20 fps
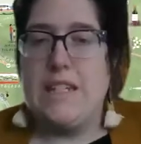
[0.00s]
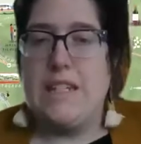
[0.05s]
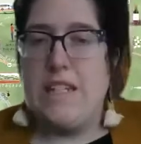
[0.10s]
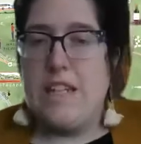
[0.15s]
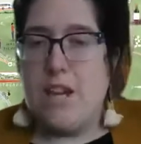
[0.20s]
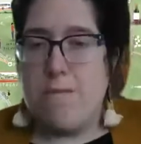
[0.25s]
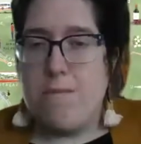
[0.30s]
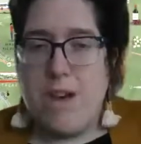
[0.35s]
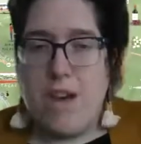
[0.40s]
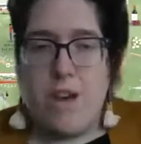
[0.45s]

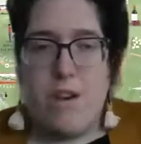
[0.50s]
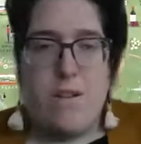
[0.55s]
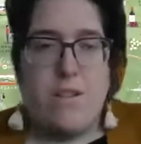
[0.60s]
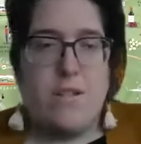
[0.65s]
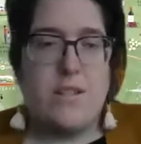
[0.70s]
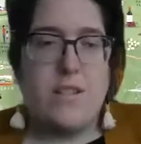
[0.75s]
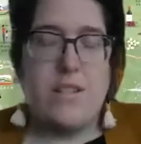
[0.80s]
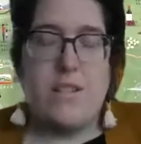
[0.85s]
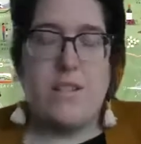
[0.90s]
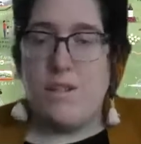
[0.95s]

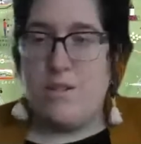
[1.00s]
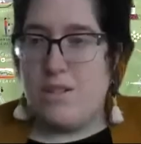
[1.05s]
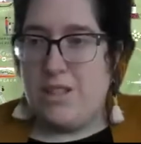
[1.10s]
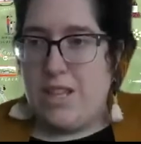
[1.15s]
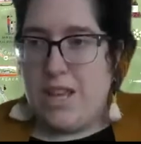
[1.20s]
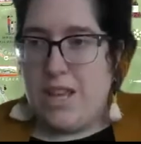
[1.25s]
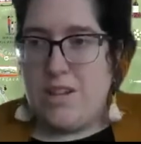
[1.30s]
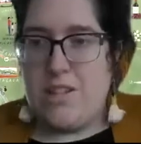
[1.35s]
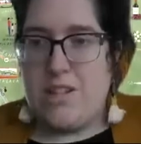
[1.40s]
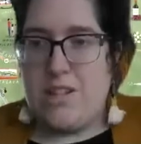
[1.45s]
DMOs,
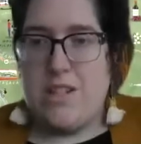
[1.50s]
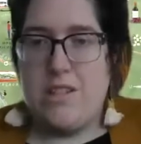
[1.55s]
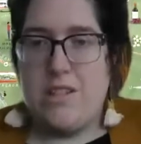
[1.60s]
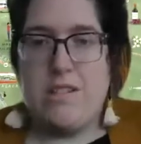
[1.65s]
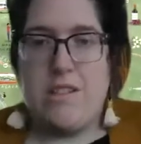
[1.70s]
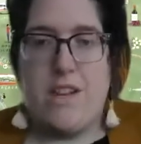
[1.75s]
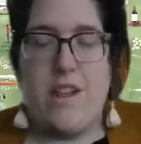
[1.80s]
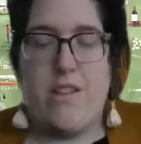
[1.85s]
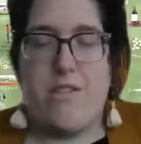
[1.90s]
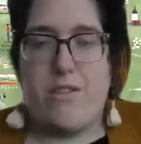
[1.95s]
associations,
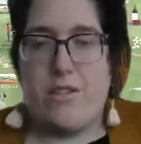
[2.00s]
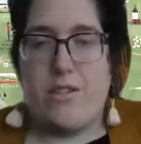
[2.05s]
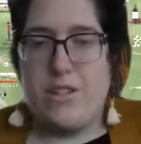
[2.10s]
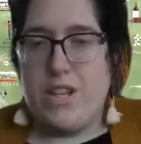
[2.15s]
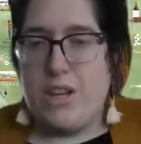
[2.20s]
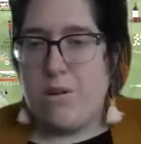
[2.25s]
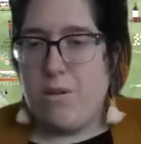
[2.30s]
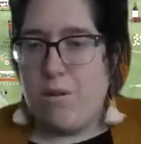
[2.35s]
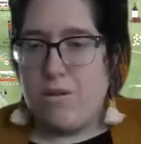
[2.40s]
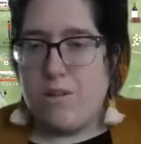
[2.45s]
and other
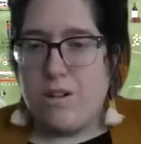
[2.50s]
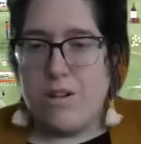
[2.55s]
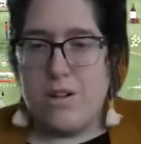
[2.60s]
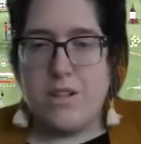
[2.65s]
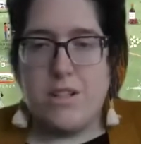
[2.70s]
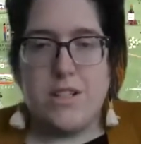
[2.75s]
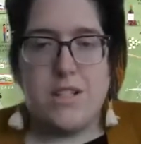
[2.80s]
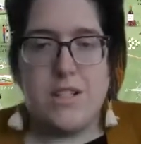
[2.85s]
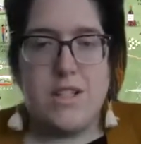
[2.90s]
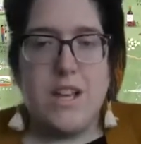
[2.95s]

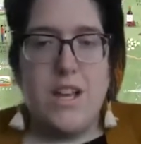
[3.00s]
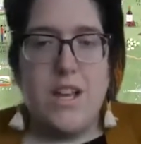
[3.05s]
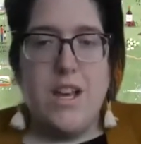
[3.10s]
stakeholders.